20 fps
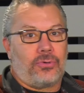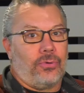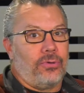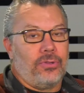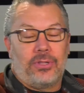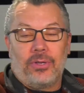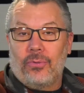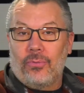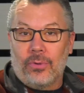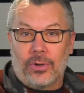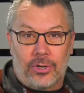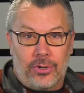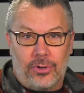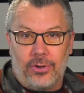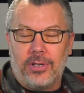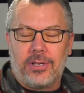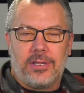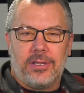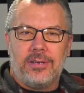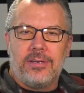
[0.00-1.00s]
or that we're
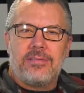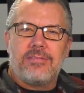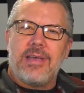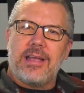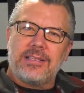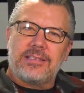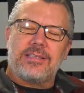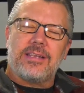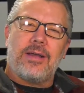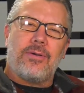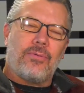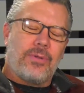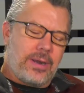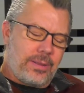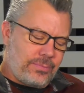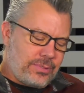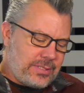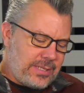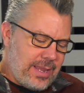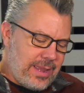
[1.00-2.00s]
crooked. That's not what
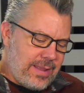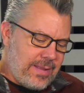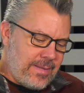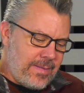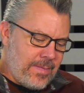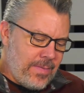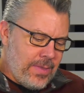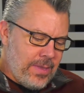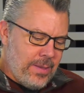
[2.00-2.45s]
I'm saying.